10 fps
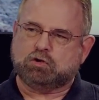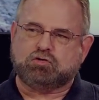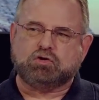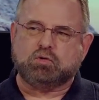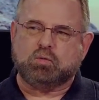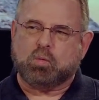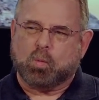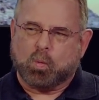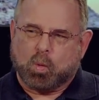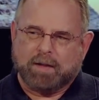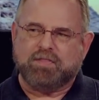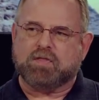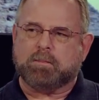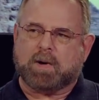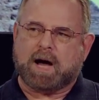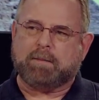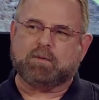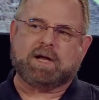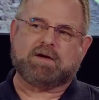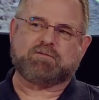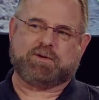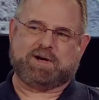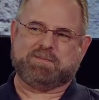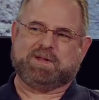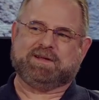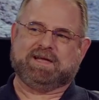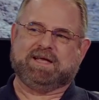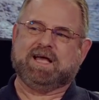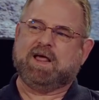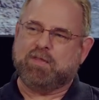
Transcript: to want the Bible to have credibility.